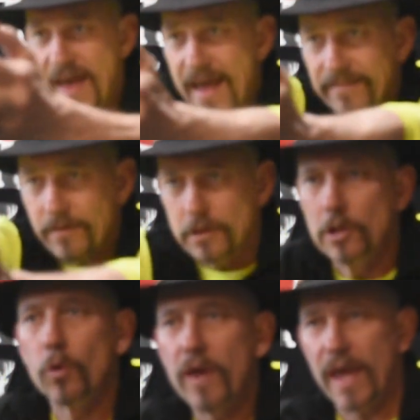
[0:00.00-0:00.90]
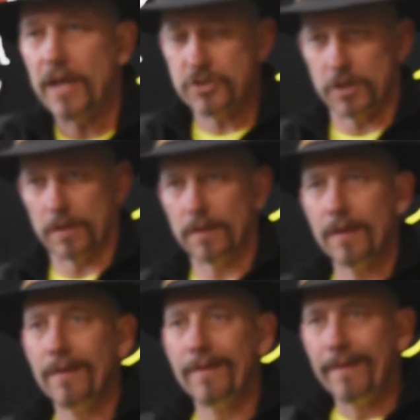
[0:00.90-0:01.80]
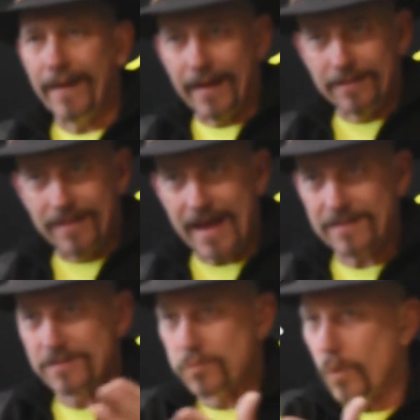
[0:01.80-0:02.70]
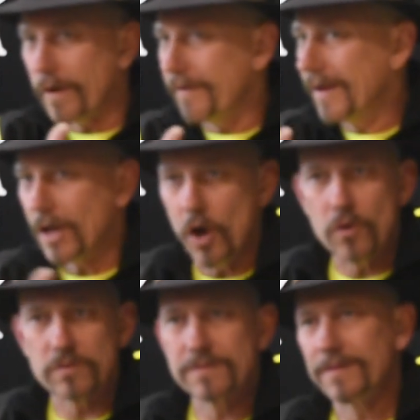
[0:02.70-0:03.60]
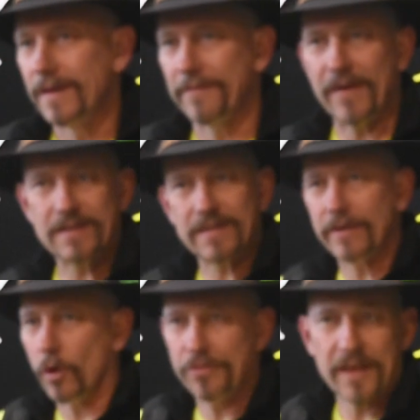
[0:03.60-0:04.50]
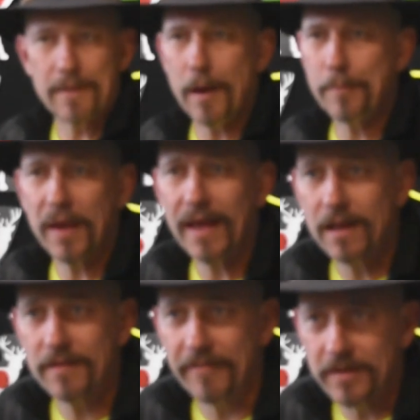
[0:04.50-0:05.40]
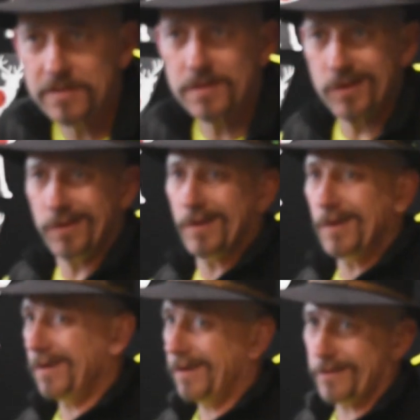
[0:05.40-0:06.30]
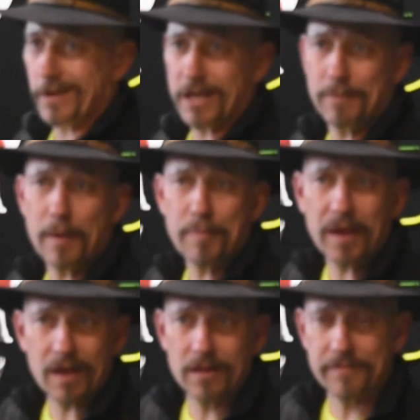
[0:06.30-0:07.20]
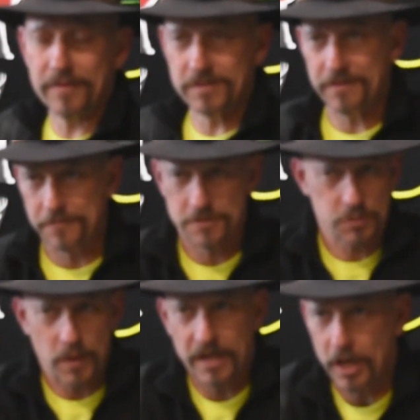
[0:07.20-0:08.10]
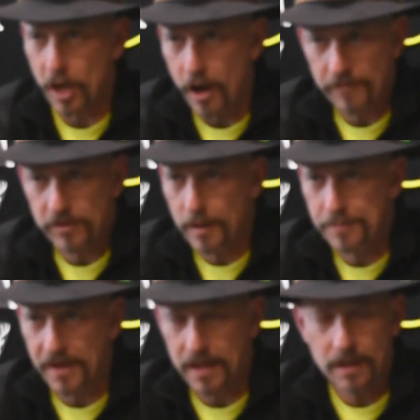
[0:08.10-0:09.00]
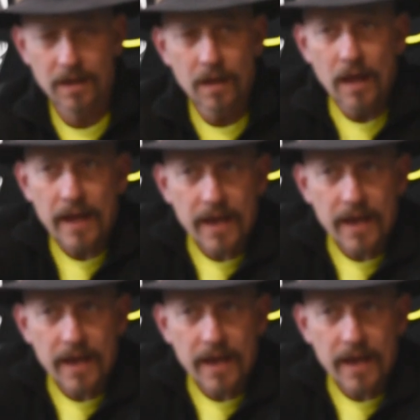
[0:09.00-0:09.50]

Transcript: that location. And that's where it goes. If I say, don't think about pink elephants, you're thinking about pink elephants. If you're swinging a golf club thinking, I